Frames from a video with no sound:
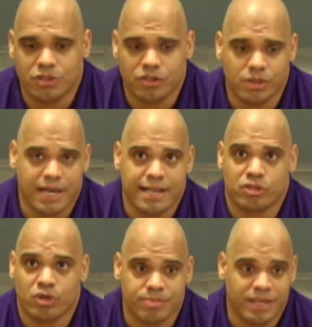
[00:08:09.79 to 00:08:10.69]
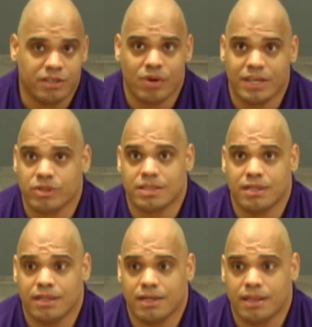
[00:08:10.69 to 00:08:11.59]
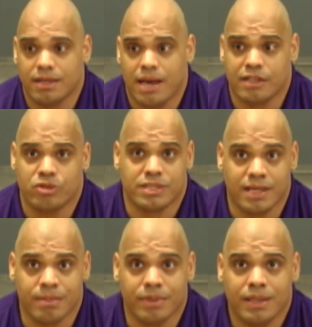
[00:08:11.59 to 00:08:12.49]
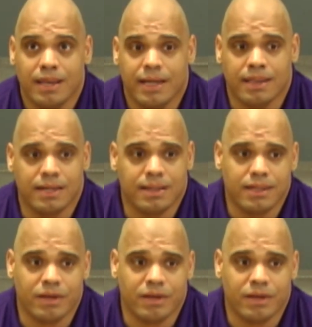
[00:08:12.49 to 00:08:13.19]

do the guys trust me, and do I trust, and I trust them? And